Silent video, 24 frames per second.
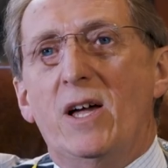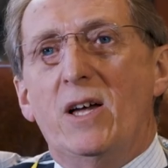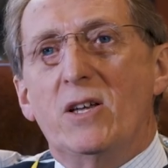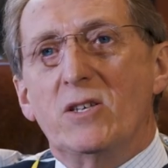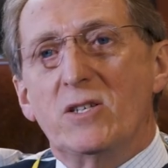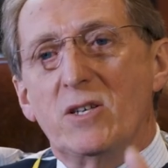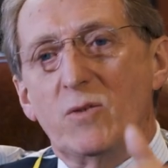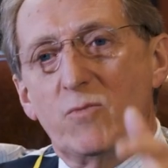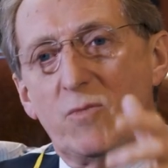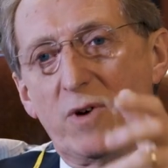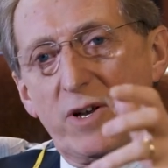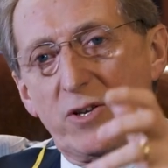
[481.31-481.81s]
I
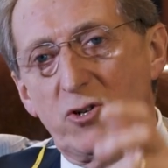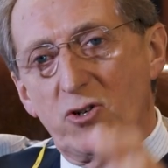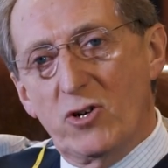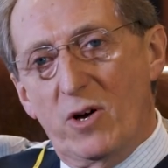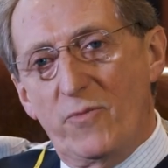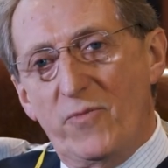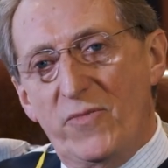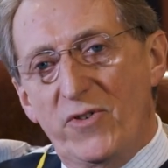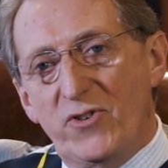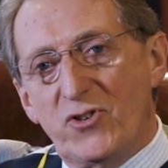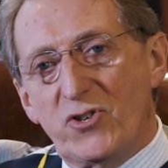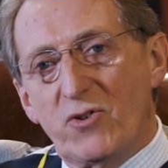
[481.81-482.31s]
said, my
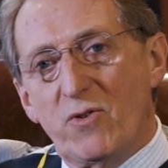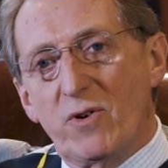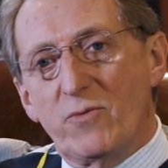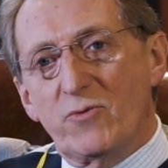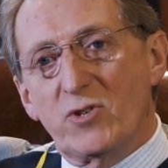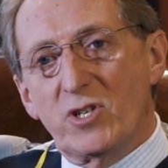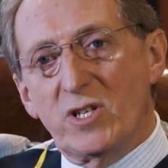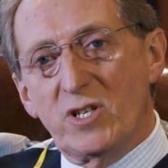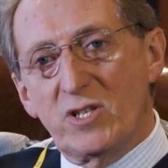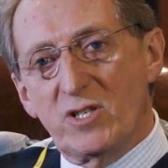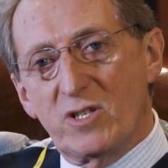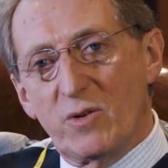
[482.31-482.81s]
job
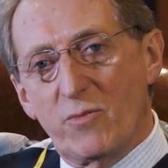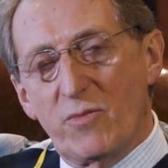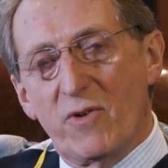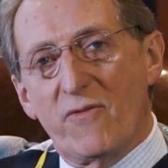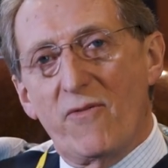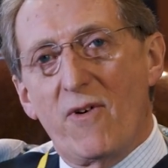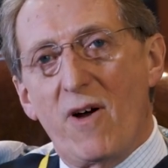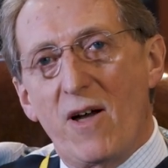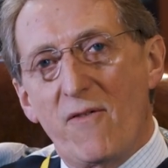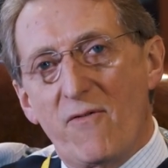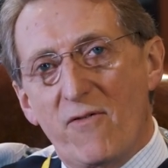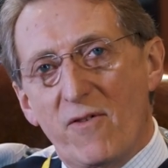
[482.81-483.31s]
description is to
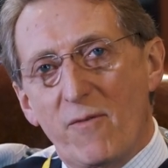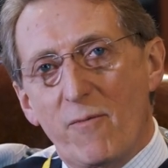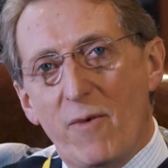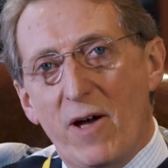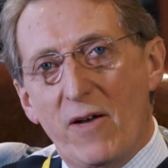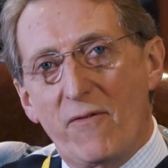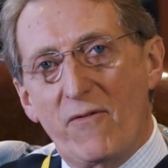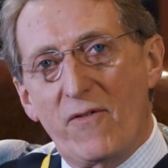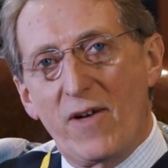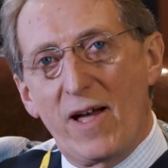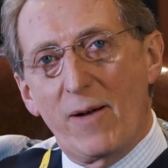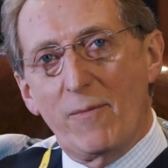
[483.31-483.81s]
provide for my
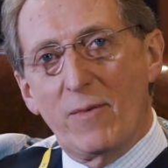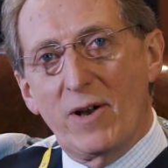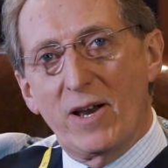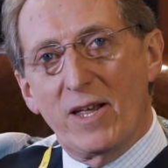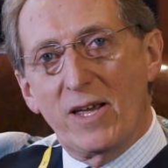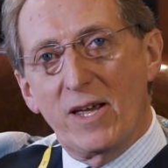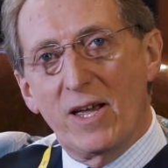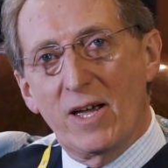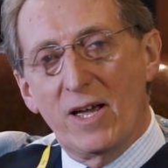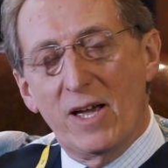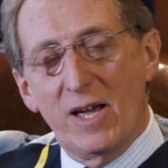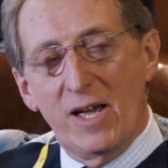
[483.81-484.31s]
family.
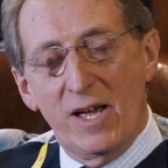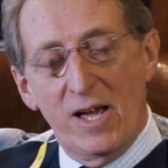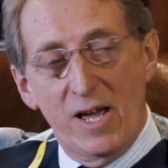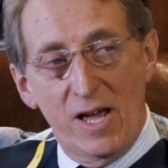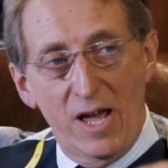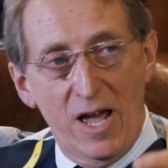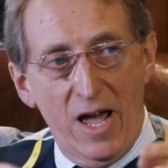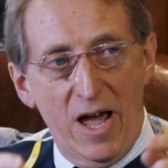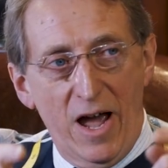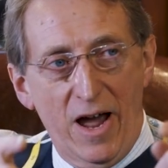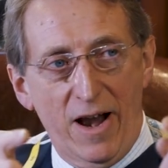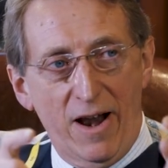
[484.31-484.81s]

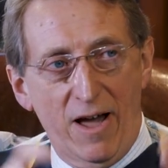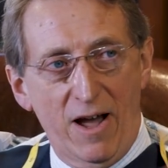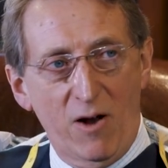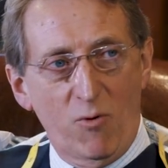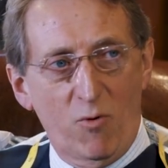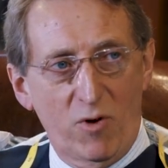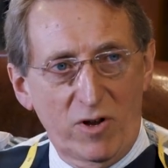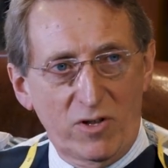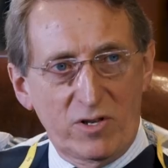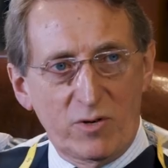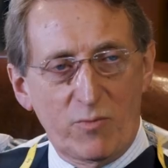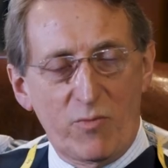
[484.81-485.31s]
And I
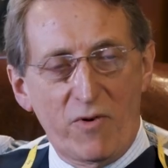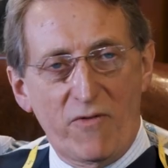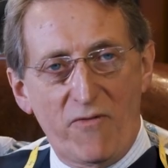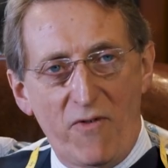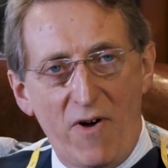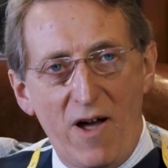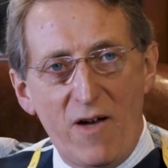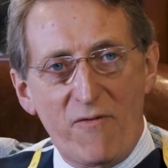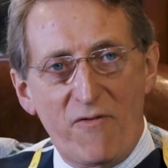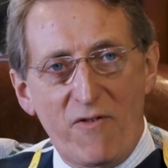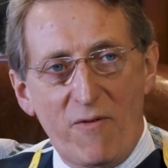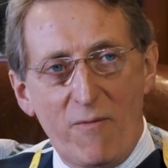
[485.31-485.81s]
want to
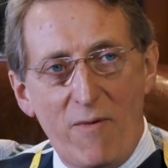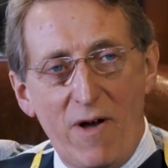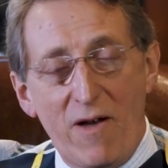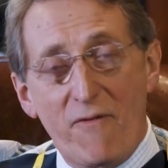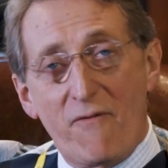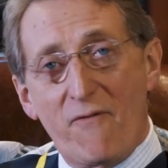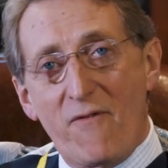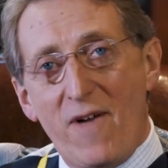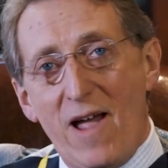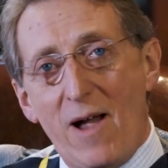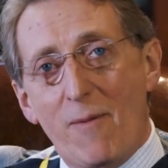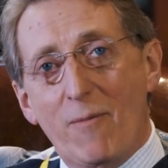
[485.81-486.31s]
provide for my
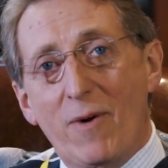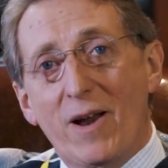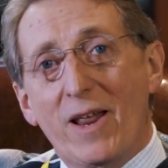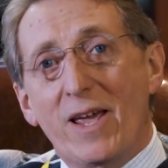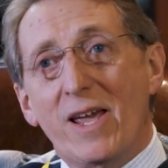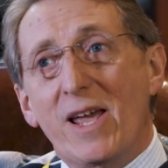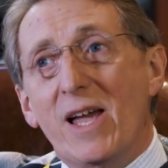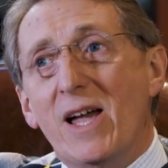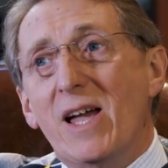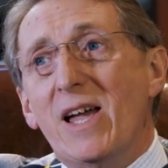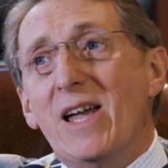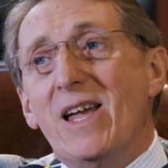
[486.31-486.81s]
family
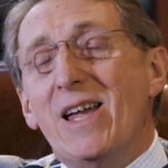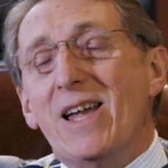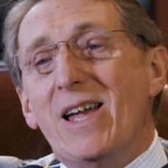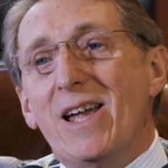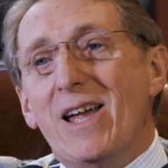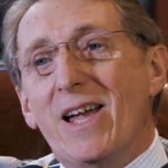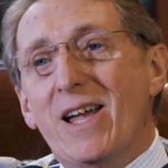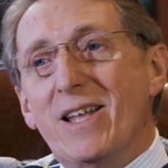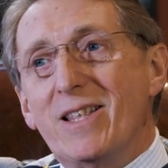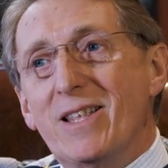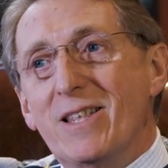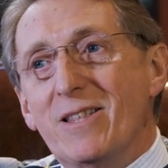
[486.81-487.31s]

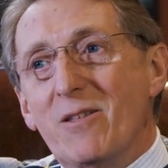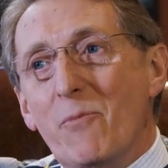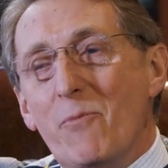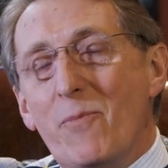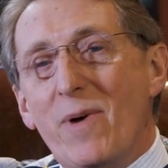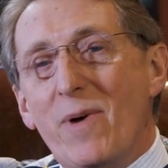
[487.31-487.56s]
the